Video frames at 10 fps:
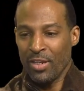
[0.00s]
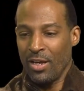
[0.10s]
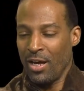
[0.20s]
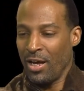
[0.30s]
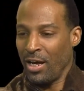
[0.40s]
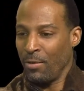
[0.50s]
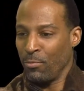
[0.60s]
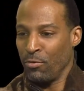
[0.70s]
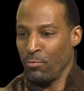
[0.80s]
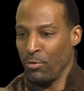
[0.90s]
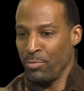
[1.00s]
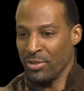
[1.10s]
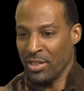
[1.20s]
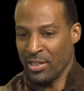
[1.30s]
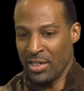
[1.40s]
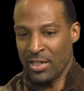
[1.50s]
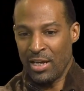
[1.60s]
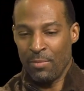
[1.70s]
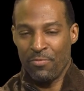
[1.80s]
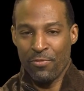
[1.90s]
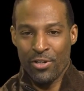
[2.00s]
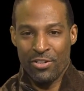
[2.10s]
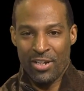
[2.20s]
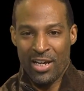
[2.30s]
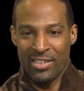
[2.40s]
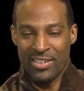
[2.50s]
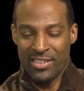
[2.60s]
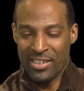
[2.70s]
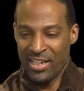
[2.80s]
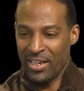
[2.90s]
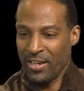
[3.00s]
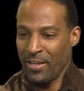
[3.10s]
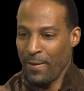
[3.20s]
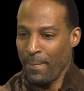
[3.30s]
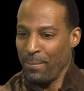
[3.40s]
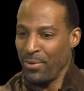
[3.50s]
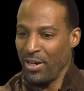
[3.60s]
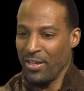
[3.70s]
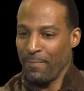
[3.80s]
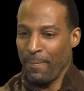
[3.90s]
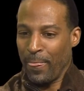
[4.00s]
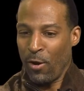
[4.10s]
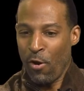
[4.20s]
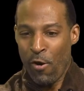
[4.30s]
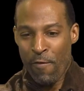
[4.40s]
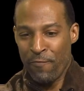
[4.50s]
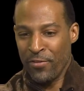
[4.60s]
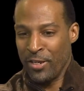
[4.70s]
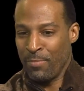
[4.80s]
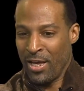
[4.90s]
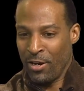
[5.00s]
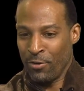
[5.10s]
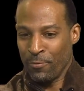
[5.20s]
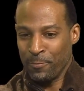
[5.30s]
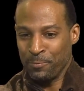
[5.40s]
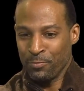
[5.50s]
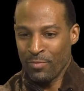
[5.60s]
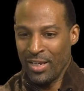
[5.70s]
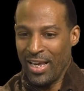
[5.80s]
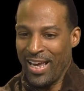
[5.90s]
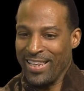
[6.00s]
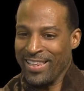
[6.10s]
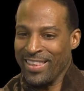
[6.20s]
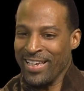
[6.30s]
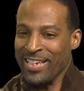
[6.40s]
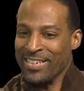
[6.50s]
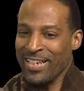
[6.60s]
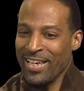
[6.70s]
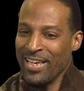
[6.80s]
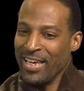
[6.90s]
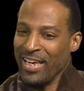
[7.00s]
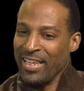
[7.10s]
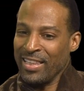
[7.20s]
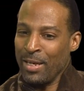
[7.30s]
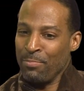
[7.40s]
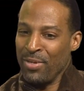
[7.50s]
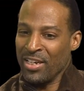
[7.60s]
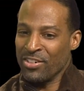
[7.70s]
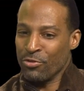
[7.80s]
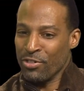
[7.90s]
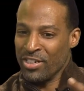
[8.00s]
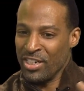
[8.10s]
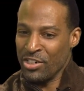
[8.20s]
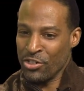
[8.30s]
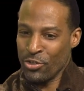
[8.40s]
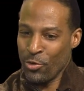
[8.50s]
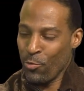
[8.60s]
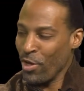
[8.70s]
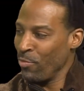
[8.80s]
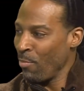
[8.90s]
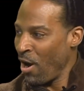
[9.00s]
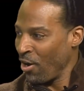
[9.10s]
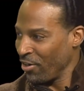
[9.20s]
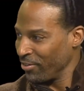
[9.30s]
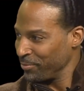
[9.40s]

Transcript: We'll put the link up for you guys to see it. But all female, and the thing is, they mix traditional with modern.